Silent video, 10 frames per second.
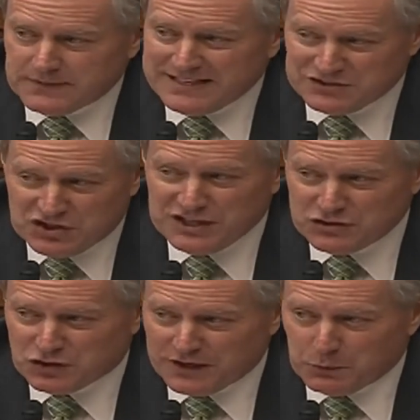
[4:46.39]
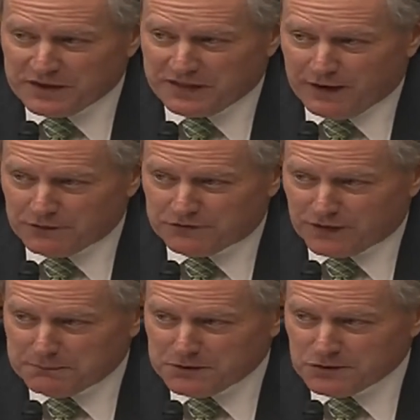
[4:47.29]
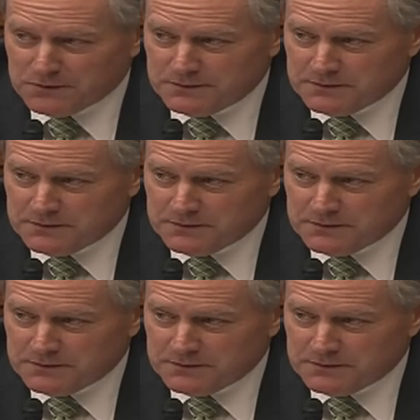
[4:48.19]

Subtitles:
intentionally withheld from you,